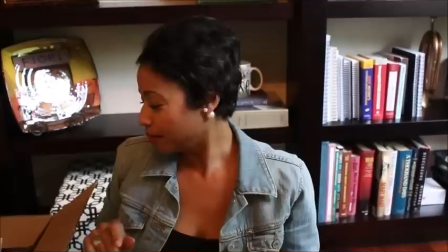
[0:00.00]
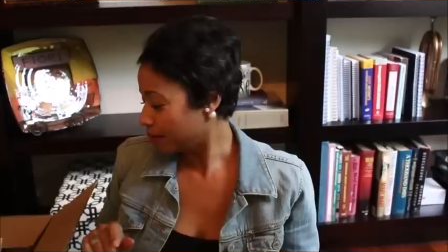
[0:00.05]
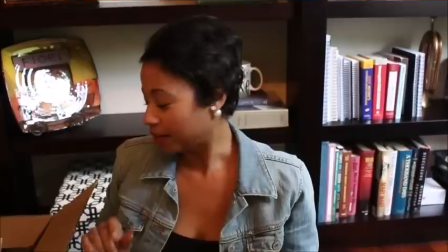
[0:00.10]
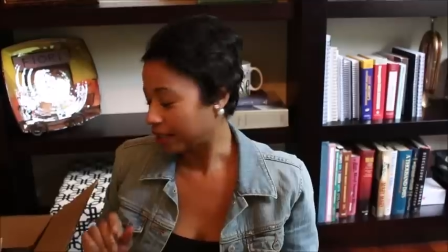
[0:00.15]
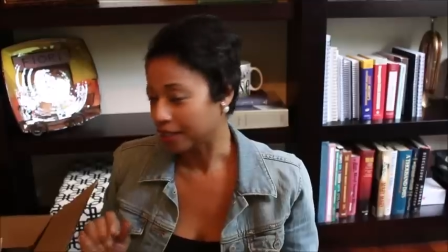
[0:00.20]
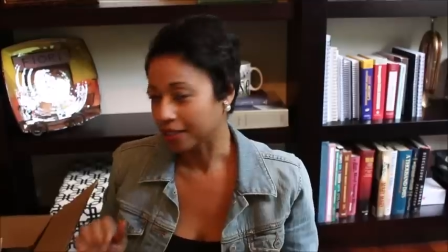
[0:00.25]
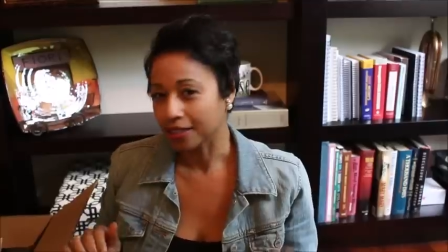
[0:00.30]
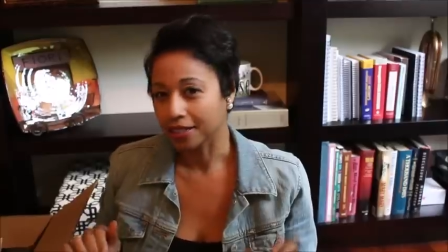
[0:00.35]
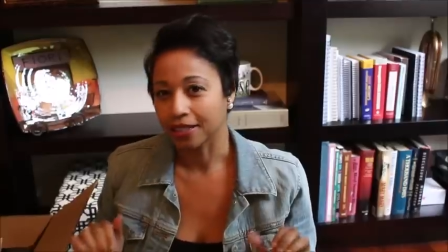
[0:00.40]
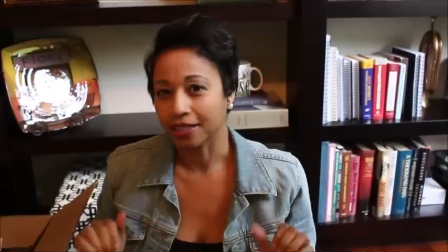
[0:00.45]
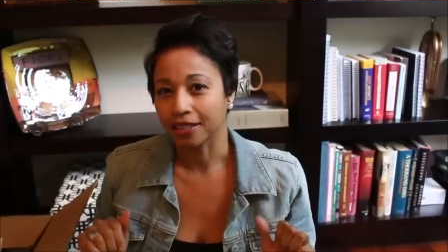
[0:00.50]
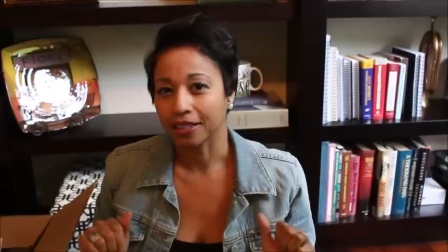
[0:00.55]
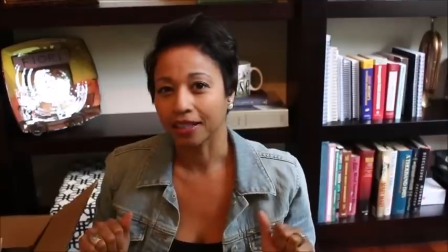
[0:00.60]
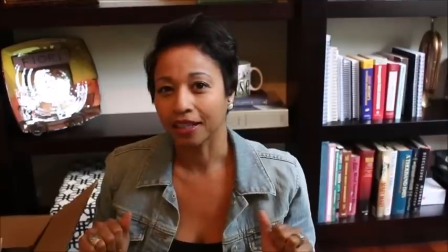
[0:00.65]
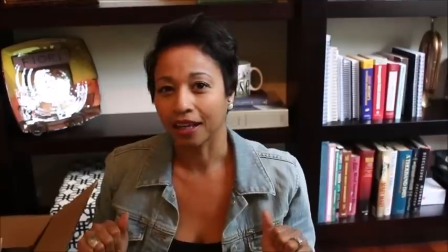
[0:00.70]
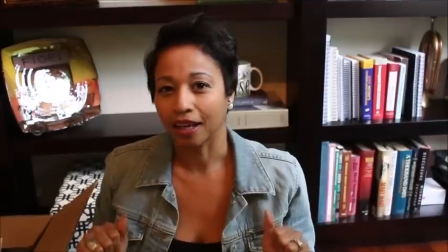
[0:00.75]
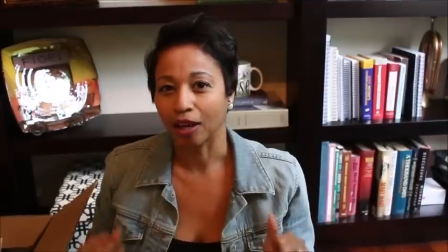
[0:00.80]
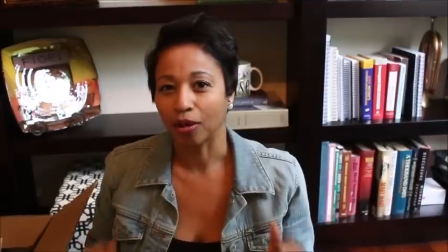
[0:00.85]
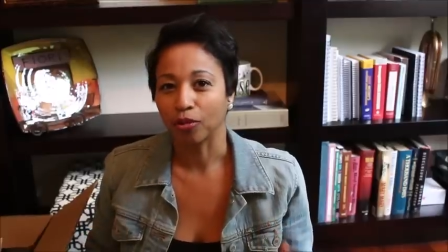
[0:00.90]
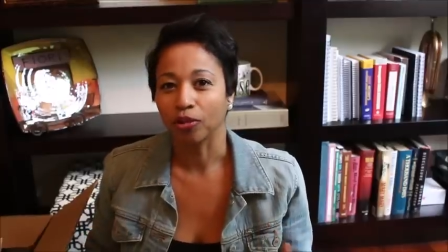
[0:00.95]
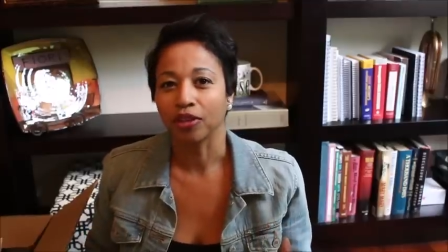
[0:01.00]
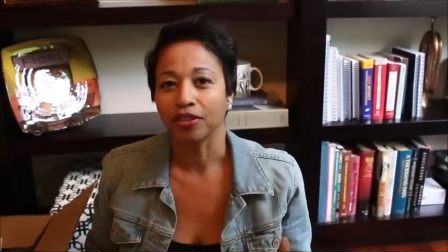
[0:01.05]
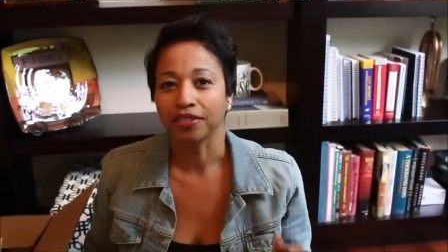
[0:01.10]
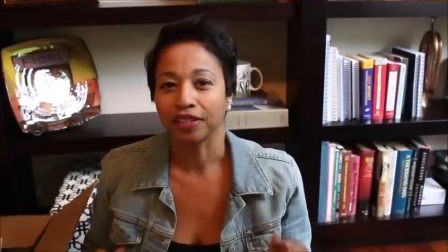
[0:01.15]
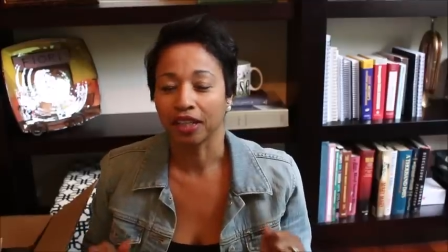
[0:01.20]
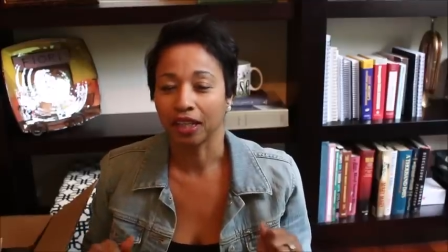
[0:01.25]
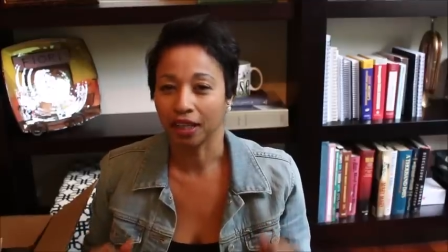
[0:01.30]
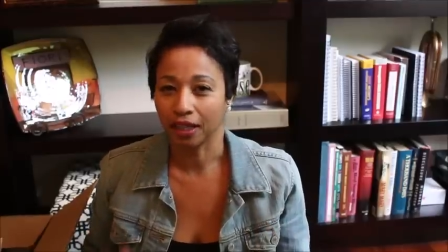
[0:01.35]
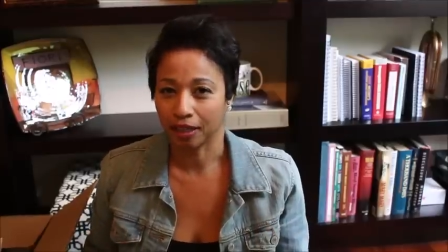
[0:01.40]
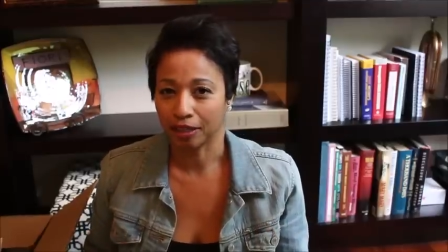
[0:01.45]
because I will
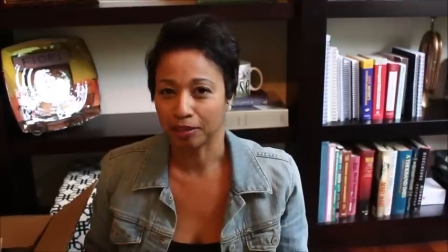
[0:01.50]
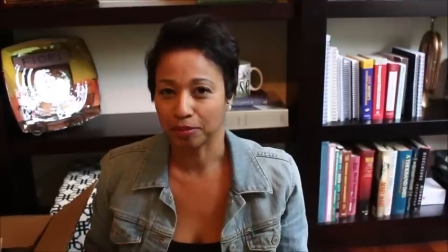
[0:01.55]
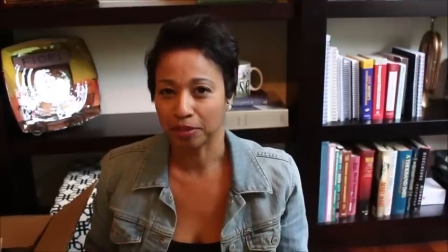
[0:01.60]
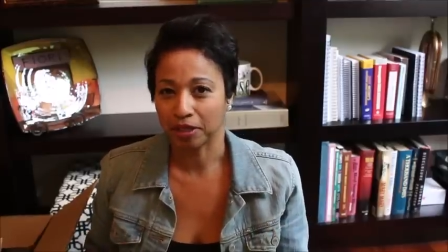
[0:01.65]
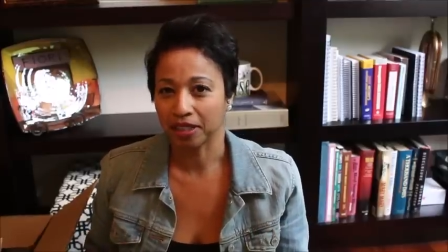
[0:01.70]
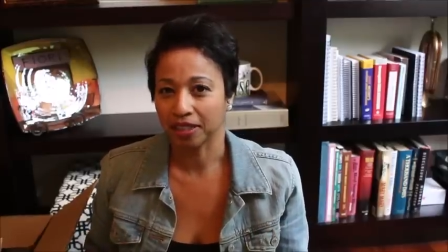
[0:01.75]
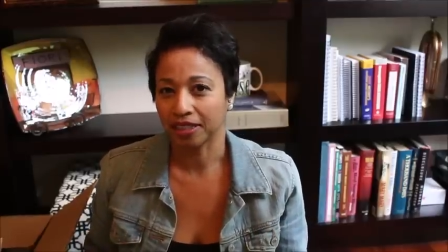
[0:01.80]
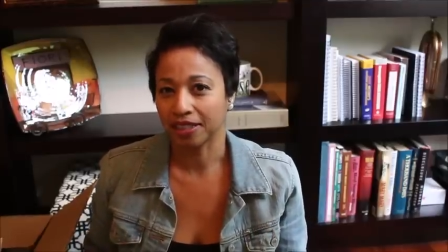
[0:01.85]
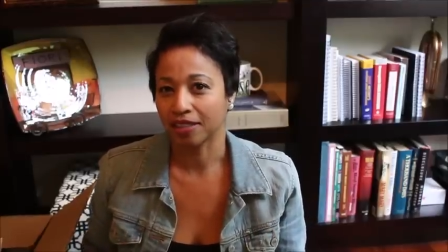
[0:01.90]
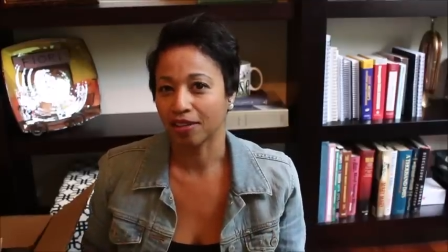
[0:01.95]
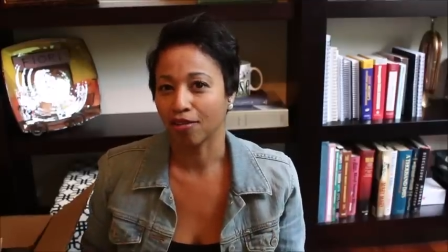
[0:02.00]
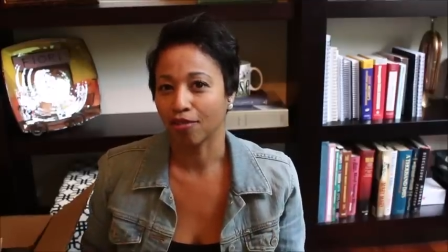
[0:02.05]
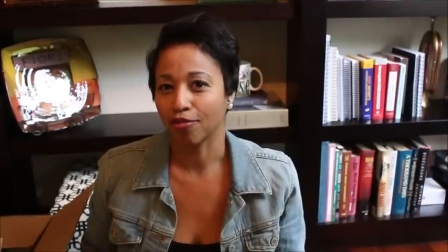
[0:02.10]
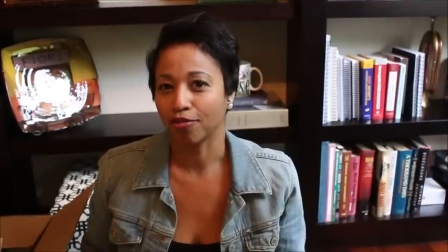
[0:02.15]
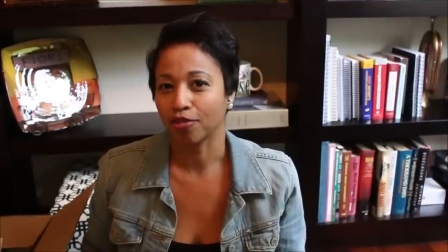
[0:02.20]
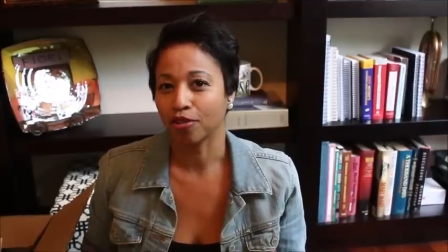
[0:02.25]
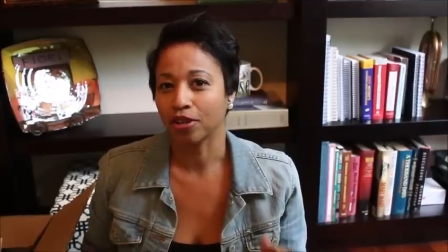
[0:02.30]
have kicked myself